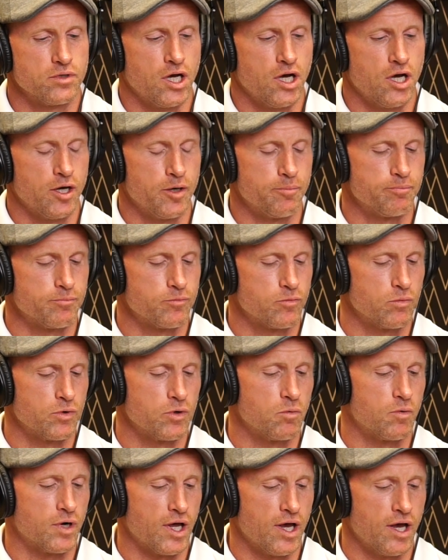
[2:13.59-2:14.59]
Um, we
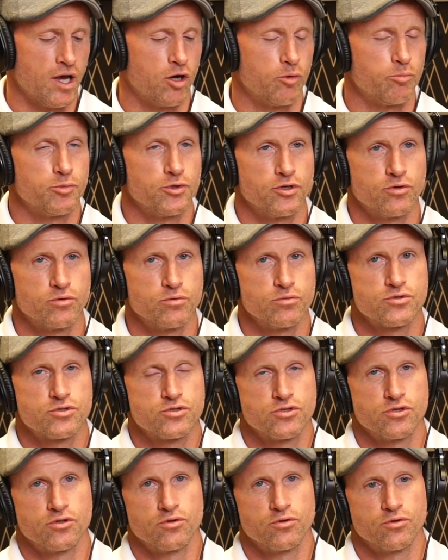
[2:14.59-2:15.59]
want to help you
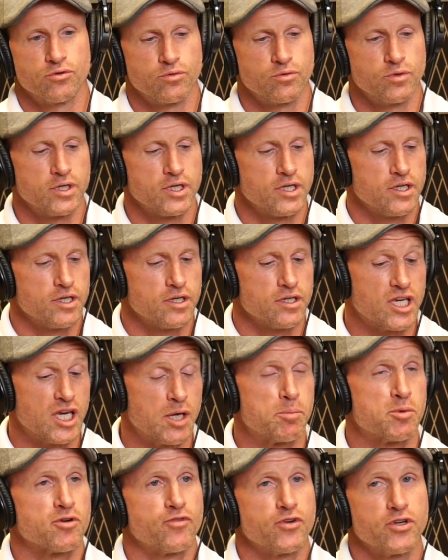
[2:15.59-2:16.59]
to
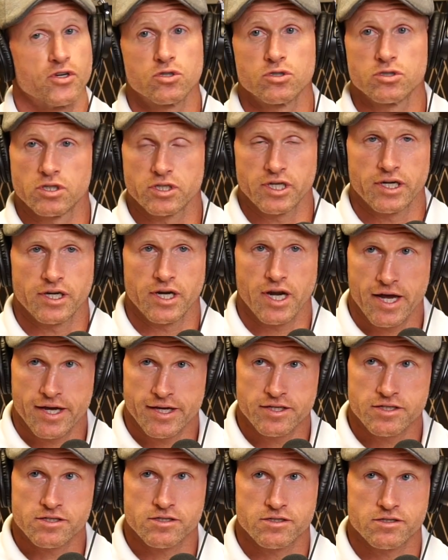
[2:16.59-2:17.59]
keep your vehicle looking
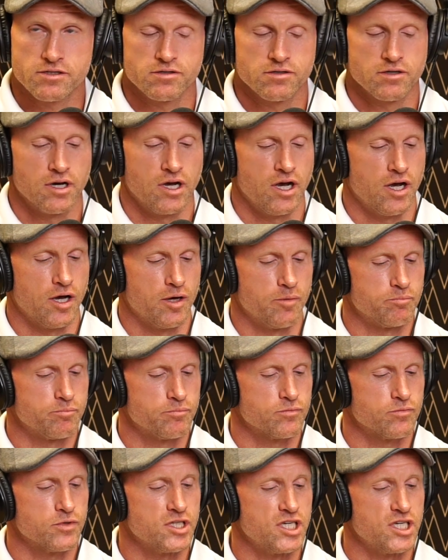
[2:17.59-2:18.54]
nice, um,